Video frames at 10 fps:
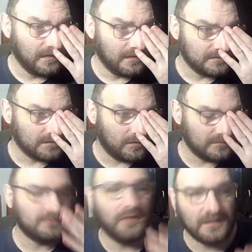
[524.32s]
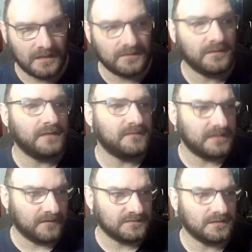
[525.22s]
So granted, I don't have the
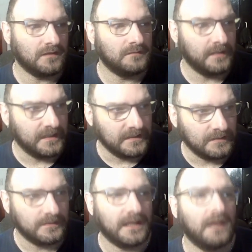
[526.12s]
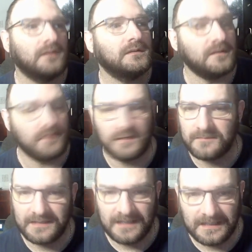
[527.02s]
Death Star on my EU account, and I don't have
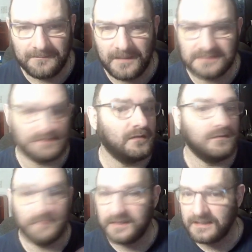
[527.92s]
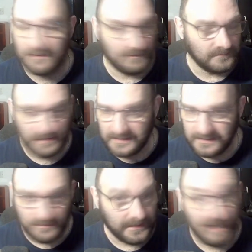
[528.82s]
my Jagdpanzer on my on my
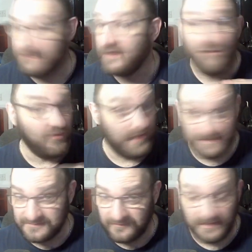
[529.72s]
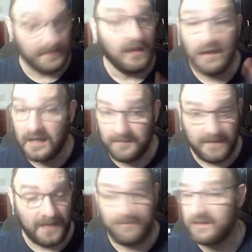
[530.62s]
EU account. That's fine. I'm
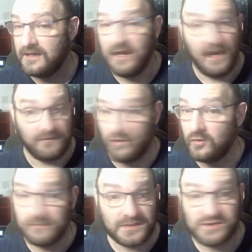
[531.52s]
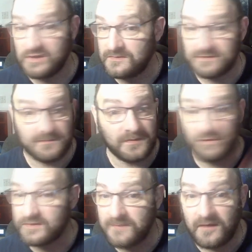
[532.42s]
happy. I've got all my Shermans on my
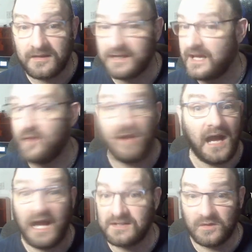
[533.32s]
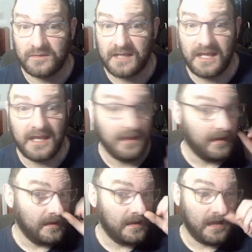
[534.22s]
North American account. I don't care.
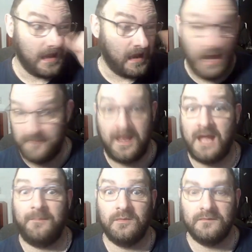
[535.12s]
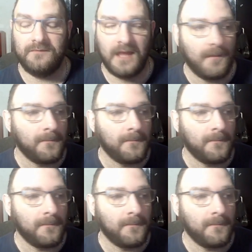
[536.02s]
I'm happy with that.